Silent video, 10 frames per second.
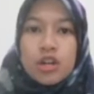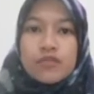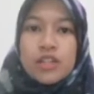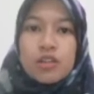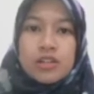of
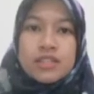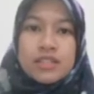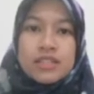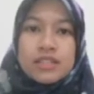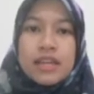the
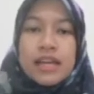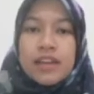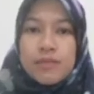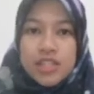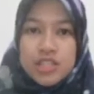courses that I
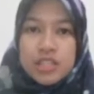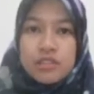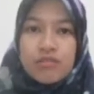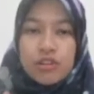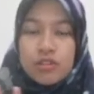have mentioned,
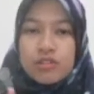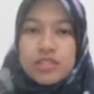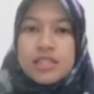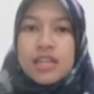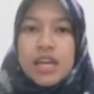4 courses,